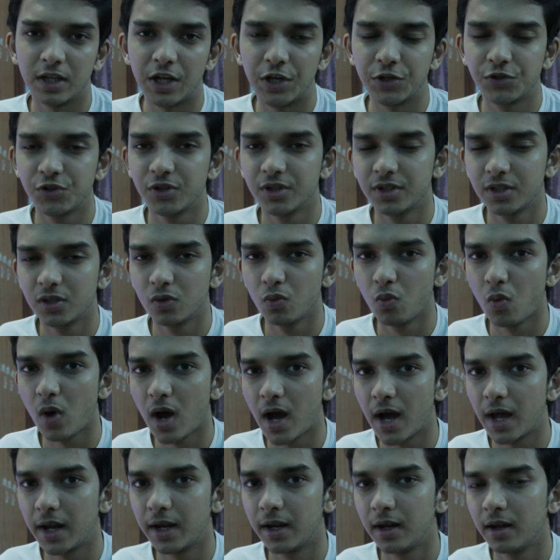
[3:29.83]
HTC
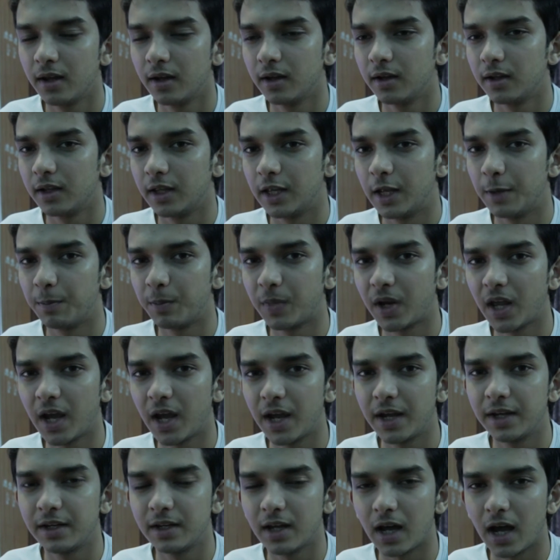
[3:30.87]
One
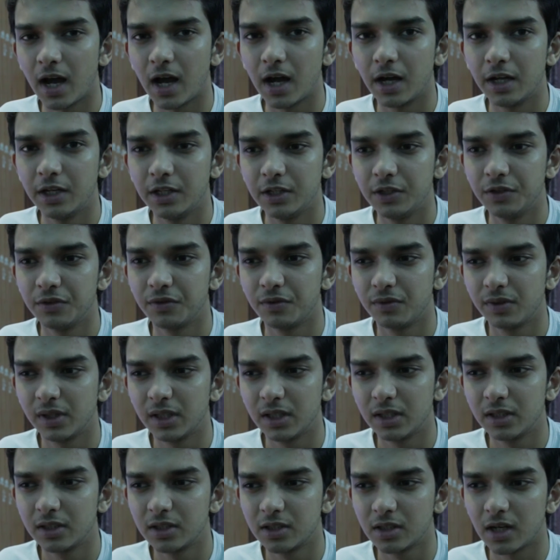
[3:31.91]
M9,
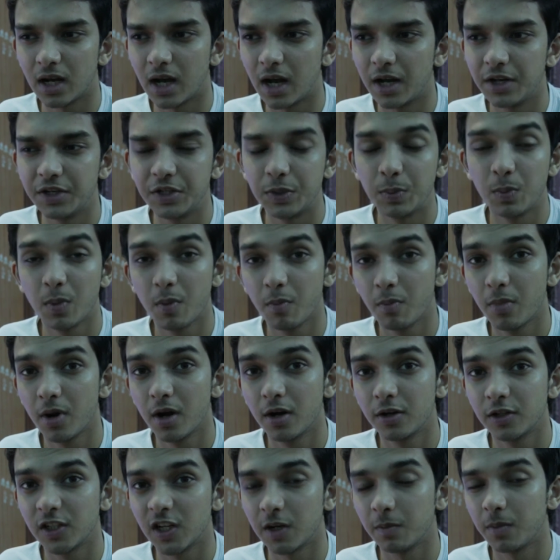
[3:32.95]
I
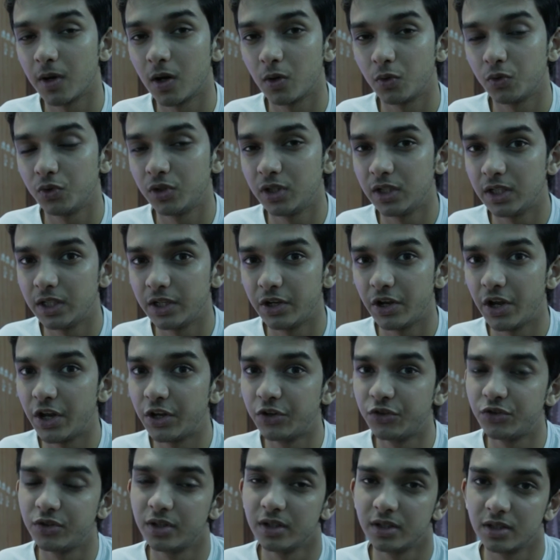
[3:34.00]
remembered about the
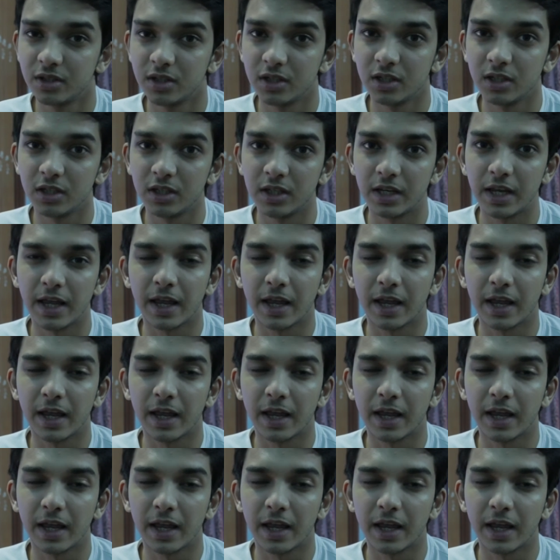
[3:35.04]
HTC